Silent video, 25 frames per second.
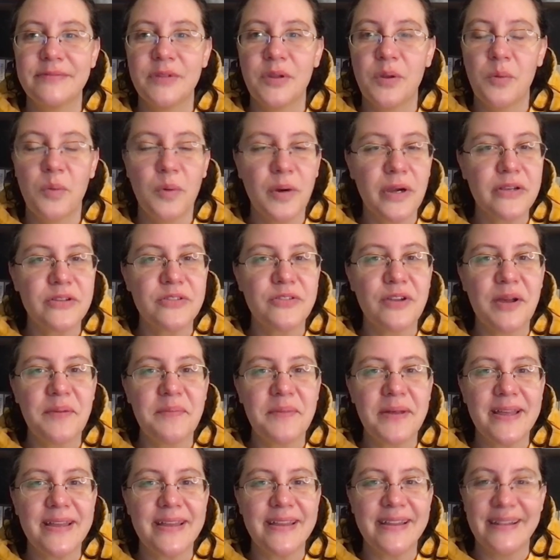work
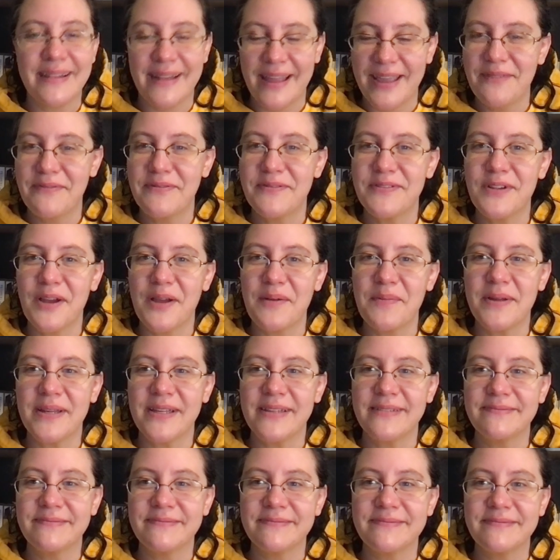drama and life
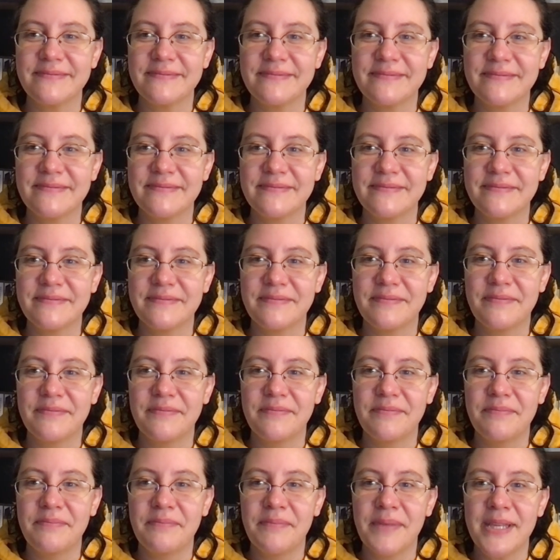drama
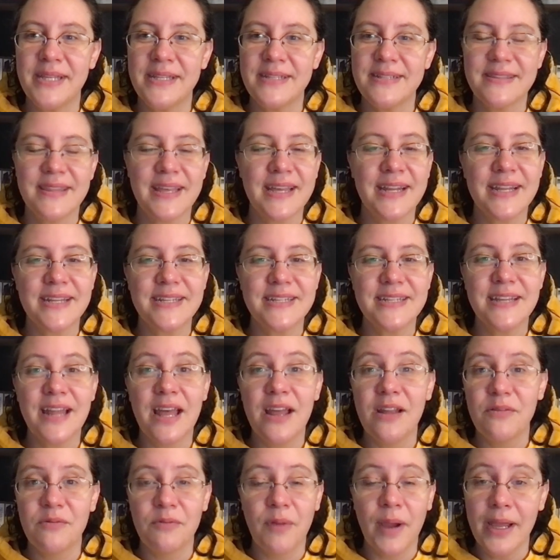meant that I did
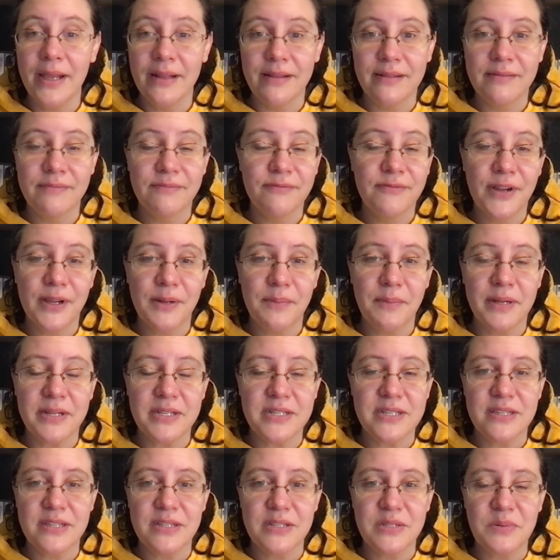not write very
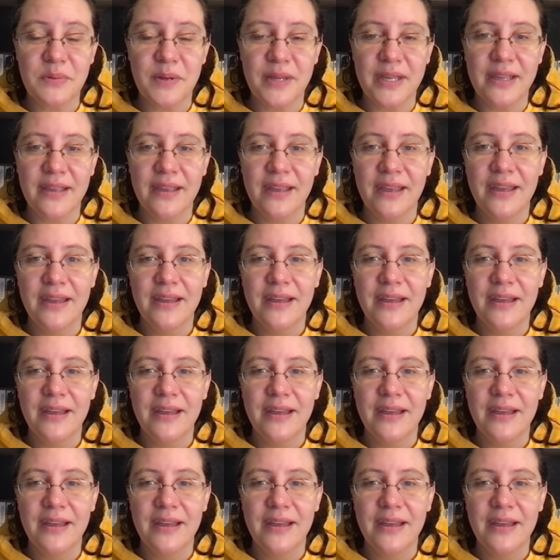much this week,